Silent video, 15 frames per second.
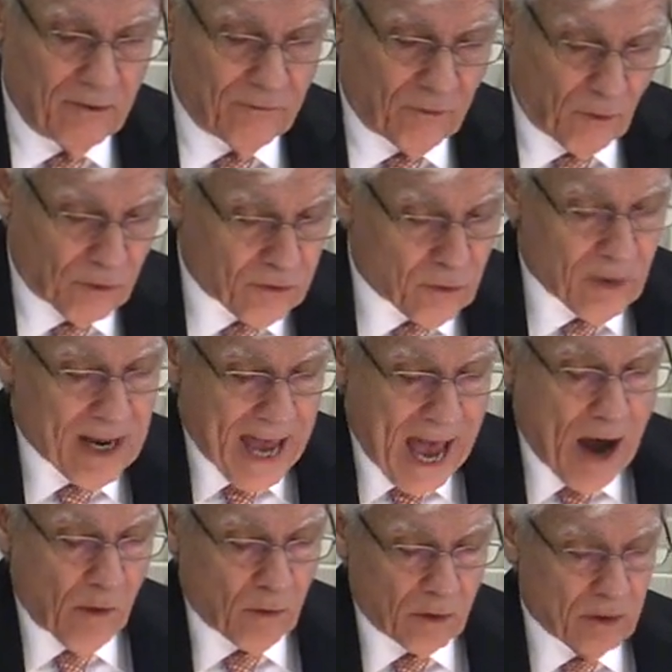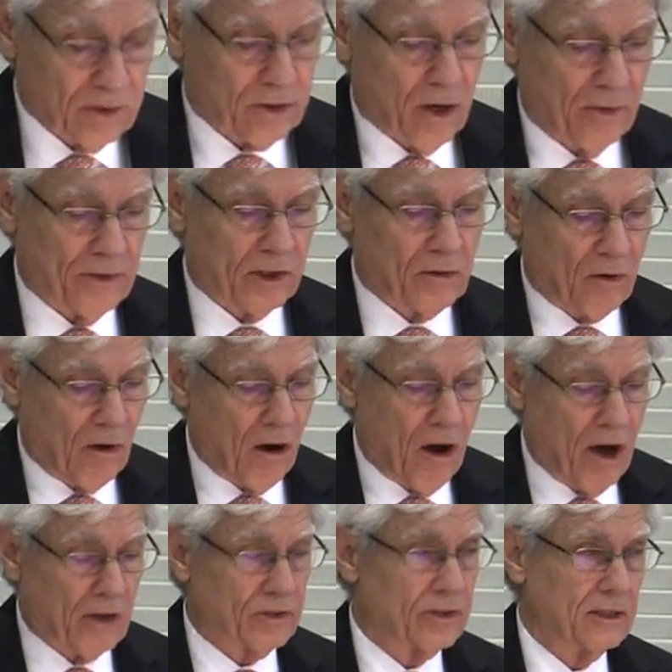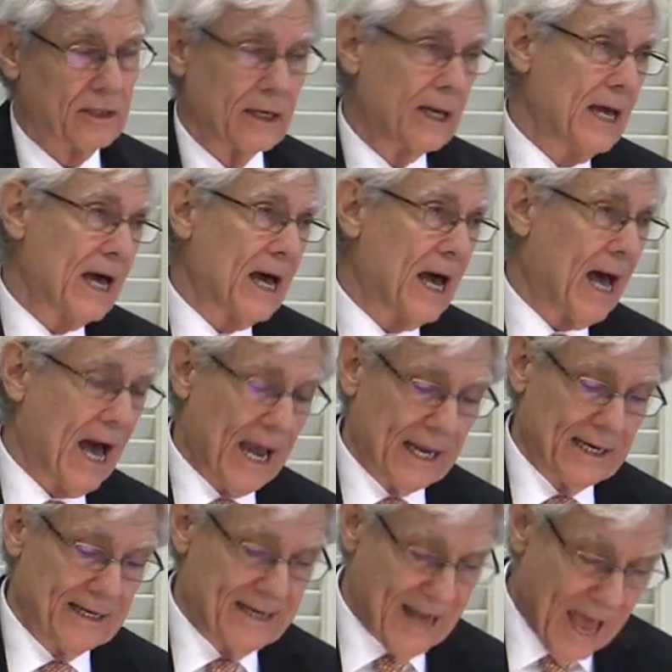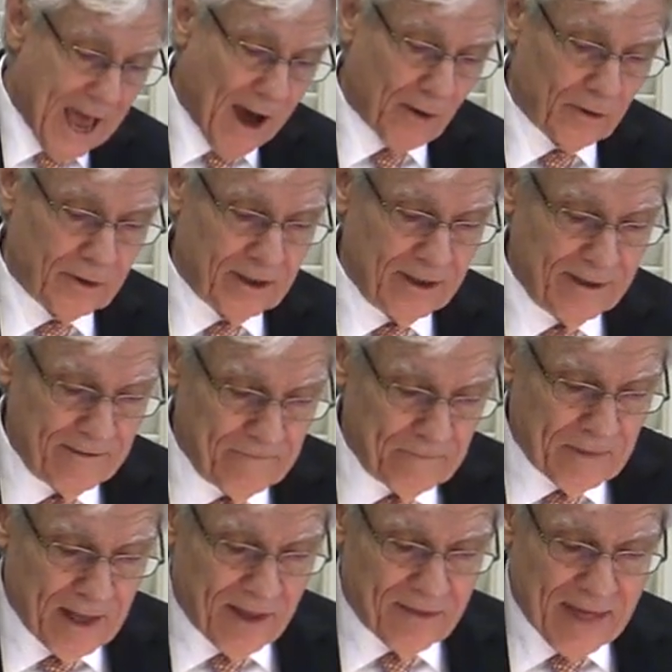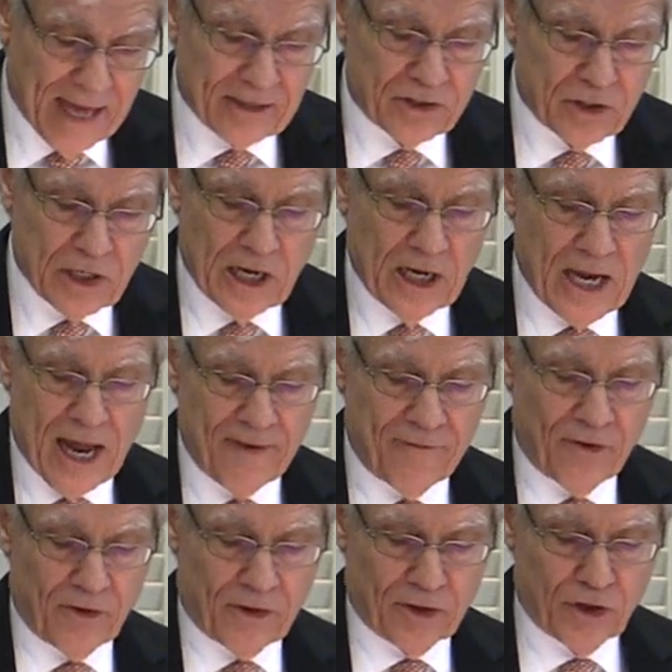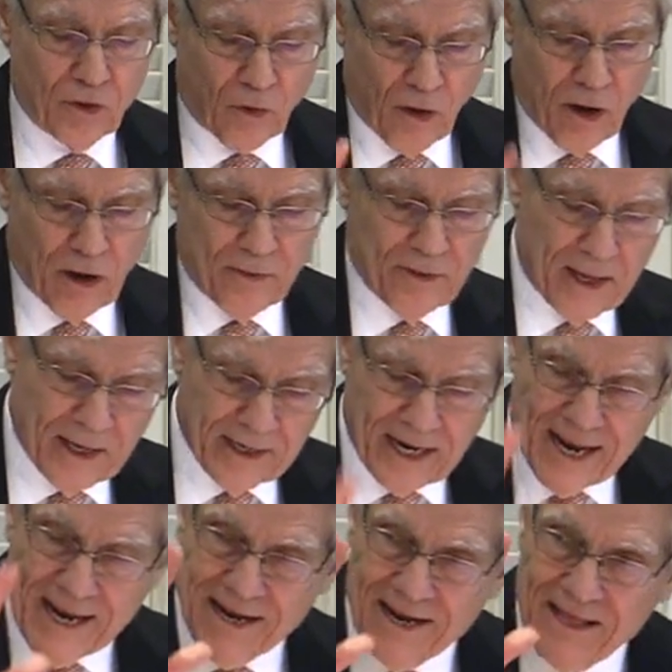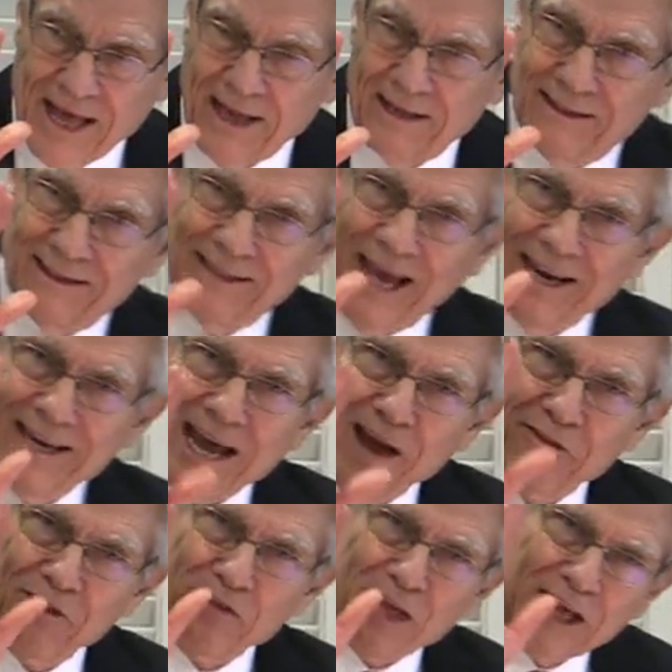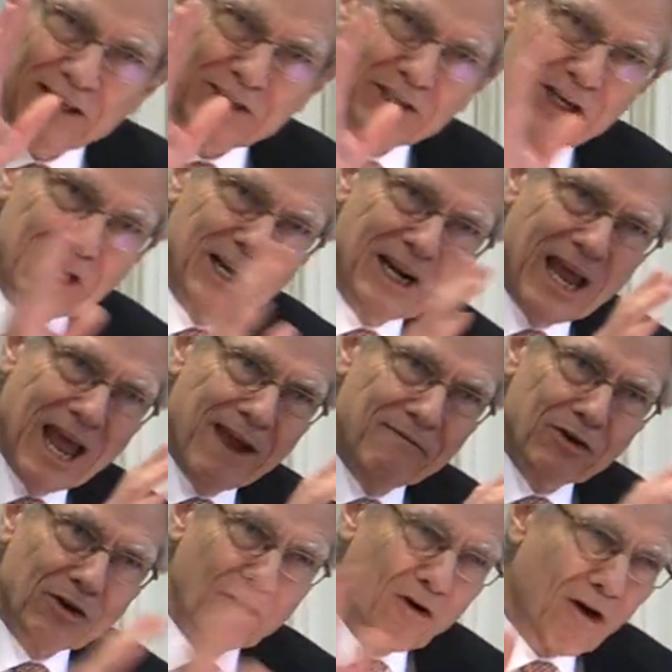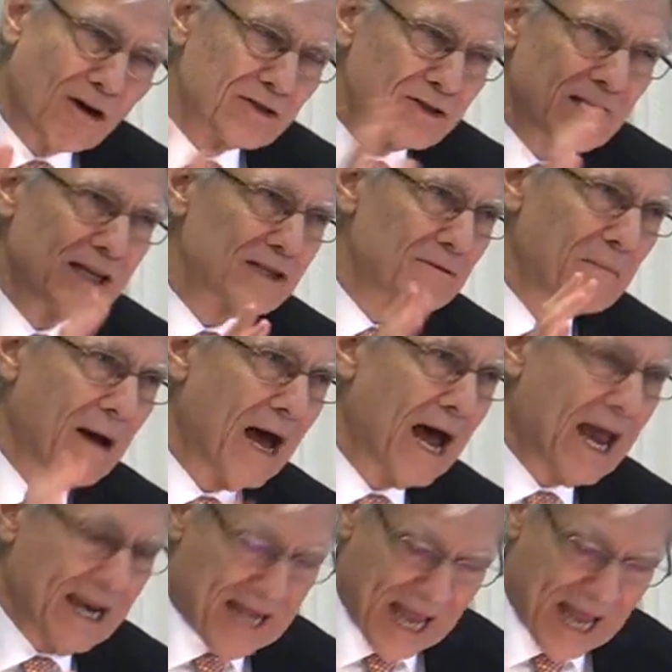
for three hours on the cross. I doubt that scene ever cro- that I doubt that that scene ever crossed his mind,